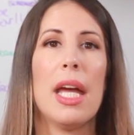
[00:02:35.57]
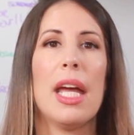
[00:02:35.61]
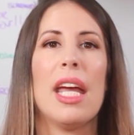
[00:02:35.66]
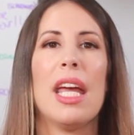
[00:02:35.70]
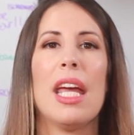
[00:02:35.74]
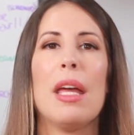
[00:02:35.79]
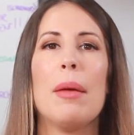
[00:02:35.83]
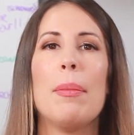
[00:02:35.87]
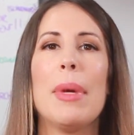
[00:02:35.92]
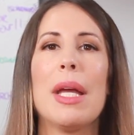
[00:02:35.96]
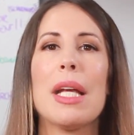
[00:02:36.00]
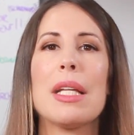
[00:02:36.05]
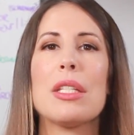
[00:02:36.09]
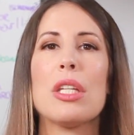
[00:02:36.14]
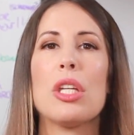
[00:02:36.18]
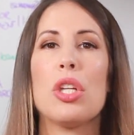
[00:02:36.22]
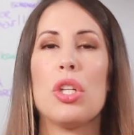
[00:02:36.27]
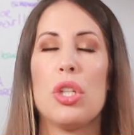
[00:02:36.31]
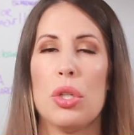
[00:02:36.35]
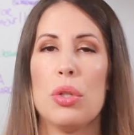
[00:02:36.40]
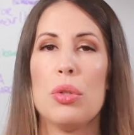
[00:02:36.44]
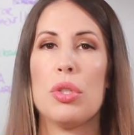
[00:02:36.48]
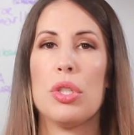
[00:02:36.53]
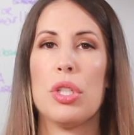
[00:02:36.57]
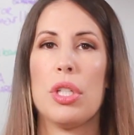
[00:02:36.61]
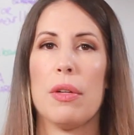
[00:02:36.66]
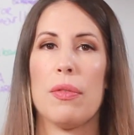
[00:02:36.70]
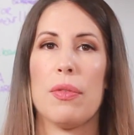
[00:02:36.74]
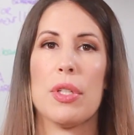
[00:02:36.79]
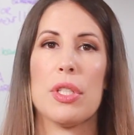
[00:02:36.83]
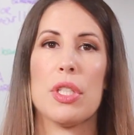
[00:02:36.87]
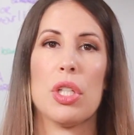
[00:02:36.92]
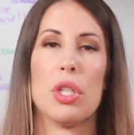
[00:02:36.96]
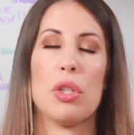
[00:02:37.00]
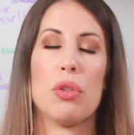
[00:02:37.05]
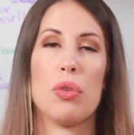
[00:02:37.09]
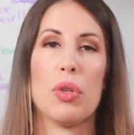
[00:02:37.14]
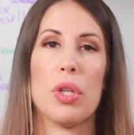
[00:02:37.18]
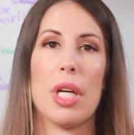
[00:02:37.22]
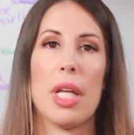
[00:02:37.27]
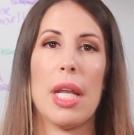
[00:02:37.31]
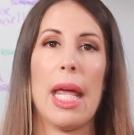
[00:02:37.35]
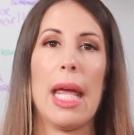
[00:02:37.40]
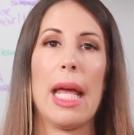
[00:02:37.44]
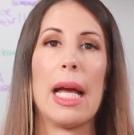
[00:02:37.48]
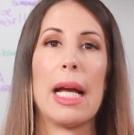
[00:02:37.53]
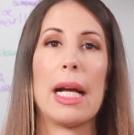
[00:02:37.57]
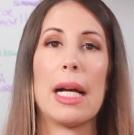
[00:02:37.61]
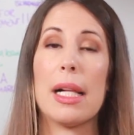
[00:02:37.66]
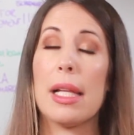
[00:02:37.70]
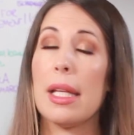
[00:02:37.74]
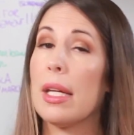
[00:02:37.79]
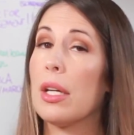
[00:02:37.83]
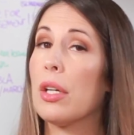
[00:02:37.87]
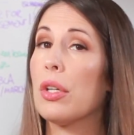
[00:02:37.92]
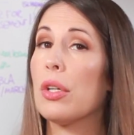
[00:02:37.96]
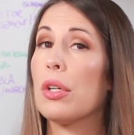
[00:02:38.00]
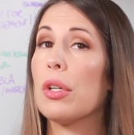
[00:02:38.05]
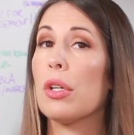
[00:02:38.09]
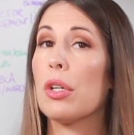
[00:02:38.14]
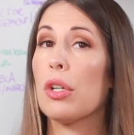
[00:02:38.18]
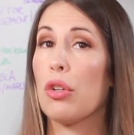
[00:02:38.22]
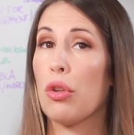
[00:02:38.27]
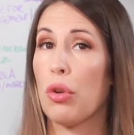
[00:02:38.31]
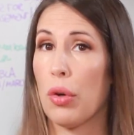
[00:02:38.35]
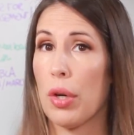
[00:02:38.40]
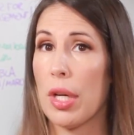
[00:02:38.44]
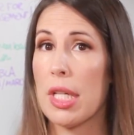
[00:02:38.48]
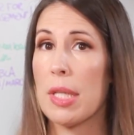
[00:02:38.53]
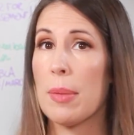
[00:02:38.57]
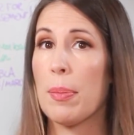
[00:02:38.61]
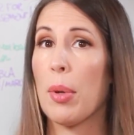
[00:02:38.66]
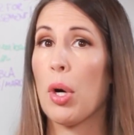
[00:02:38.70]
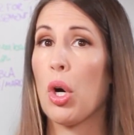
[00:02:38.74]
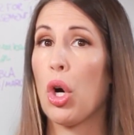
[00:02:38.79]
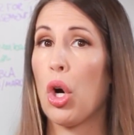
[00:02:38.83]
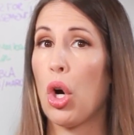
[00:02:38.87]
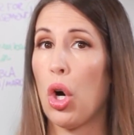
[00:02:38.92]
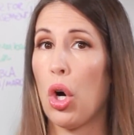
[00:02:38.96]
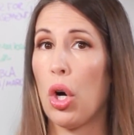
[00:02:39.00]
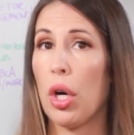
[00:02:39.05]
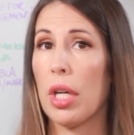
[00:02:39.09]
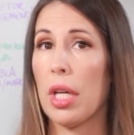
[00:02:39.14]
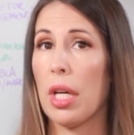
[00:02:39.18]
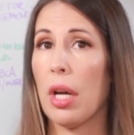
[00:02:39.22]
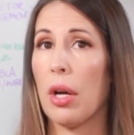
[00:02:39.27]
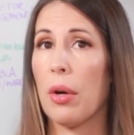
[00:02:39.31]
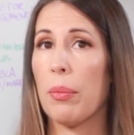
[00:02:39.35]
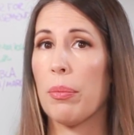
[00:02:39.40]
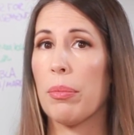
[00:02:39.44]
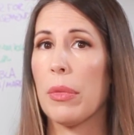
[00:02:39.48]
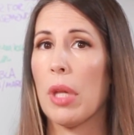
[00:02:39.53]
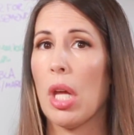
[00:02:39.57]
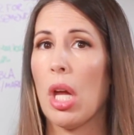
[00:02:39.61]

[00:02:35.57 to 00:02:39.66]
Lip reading: It makes a huge difference in creating clear, crisp audio.